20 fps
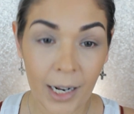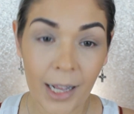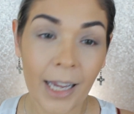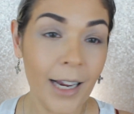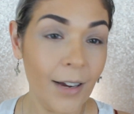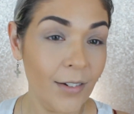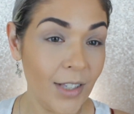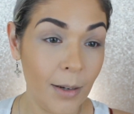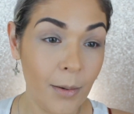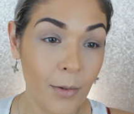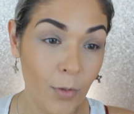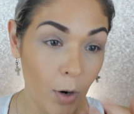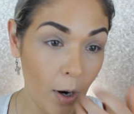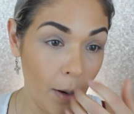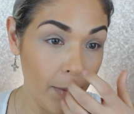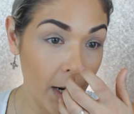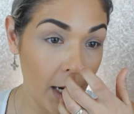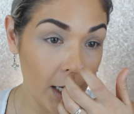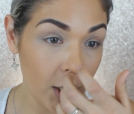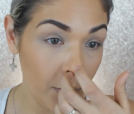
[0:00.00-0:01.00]
like I've said before,
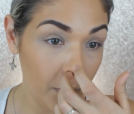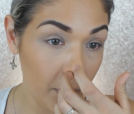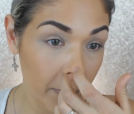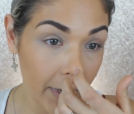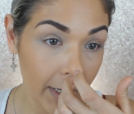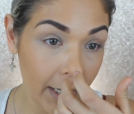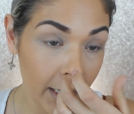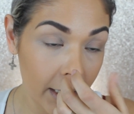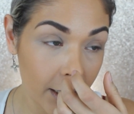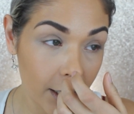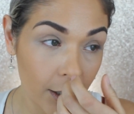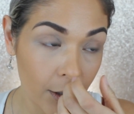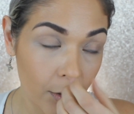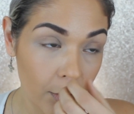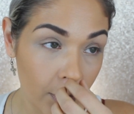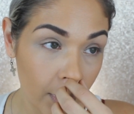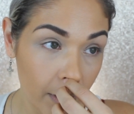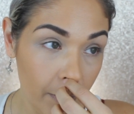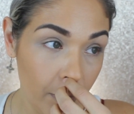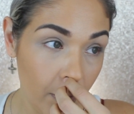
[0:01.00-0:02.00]
I'm not super big into
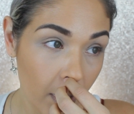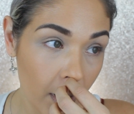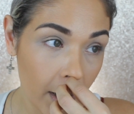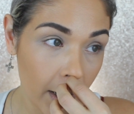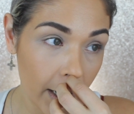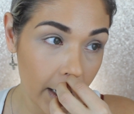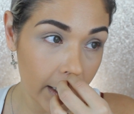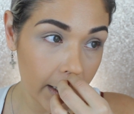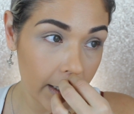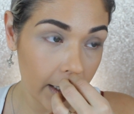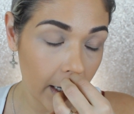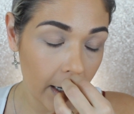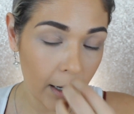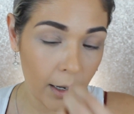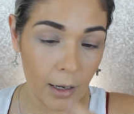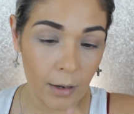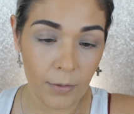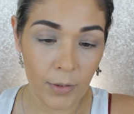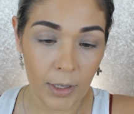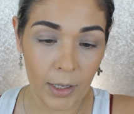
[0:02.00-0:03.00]
cream products.
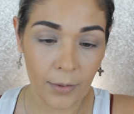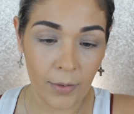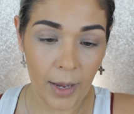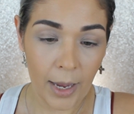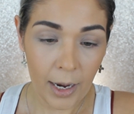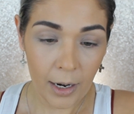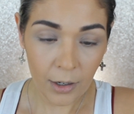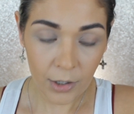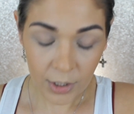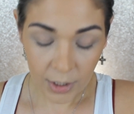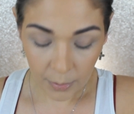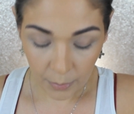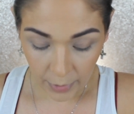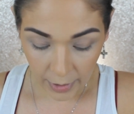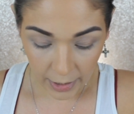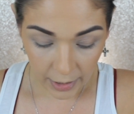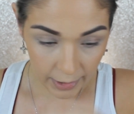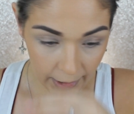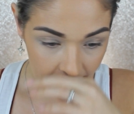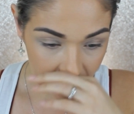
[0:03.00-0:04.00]
I like I have a hair
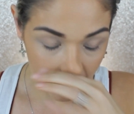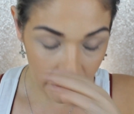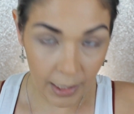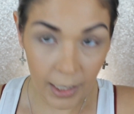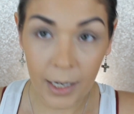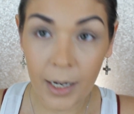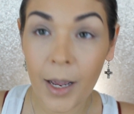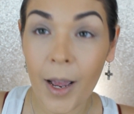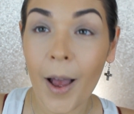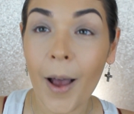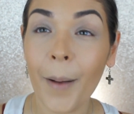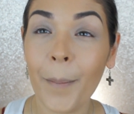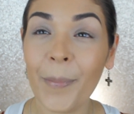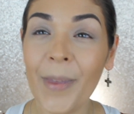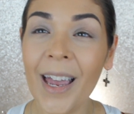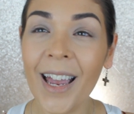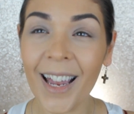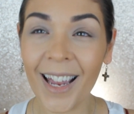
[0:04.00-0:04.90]
somewhere. Yes, I did. Um,